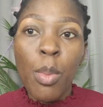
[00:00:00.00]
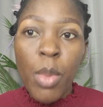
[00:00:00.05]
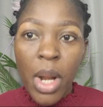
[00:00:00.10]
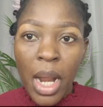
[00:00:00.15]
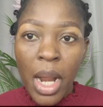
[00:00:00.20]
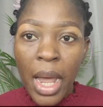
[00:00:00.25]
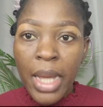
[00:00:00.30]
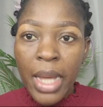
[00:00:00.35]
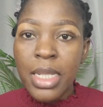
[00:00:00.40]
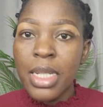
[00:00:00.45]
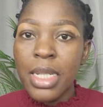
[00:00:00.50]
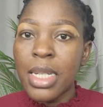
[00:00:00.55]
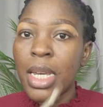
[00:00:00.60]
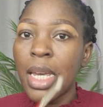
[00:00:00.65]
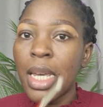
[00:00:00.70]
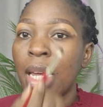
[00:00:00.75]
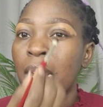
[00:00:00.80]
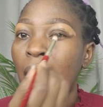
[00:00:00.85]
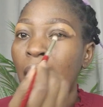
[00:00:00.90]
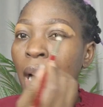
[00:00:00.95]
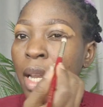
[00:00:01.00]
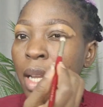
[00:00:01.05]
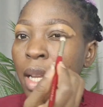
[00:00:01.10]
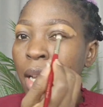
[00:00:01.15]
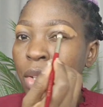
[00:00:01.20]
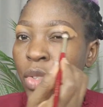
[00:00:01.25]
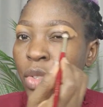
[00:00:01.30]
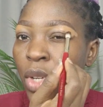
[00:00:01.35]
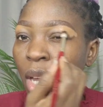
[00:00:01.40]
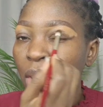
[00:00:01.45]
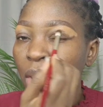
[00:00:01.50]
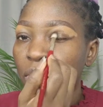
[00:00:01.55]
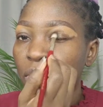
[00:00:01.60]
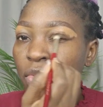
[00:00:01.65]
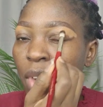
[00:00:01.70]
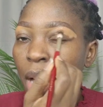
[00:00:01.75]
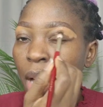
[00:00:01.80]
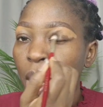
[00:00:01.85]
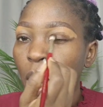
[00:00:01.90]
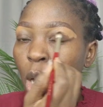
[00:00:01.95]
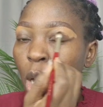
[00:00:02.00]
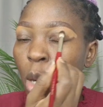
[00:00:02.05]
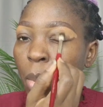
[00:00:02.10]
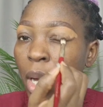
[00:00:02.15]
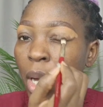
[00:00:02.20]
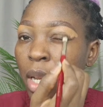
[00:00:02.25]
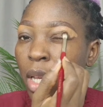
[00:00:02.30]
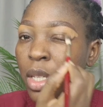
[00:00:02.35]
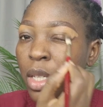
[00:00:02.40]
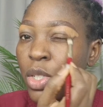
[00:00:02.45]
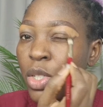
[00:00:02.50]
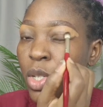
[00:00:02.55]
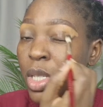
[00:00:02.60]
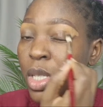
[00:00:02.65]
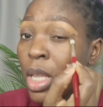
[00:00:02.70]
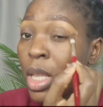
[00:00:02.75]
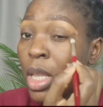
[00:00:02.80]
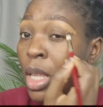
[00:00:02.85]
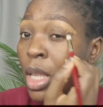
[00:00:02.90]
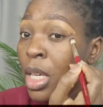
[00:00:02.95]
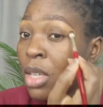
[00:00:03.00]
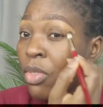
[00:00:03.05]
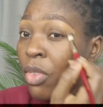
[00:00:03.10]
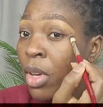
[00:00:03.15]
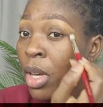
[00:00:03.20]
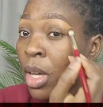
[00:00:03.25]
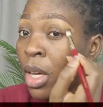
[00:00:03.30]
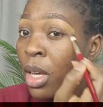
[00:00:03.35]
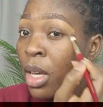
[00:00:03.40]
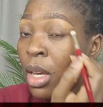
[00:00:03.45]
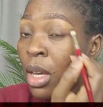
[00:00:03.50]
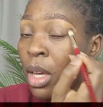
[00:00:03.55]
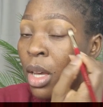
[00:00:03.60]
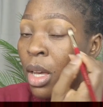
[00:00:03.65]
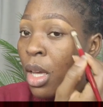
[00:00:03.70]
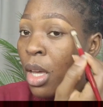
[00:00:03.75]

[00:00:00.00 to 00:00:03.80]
blending and then you get fed up and then you just leave it.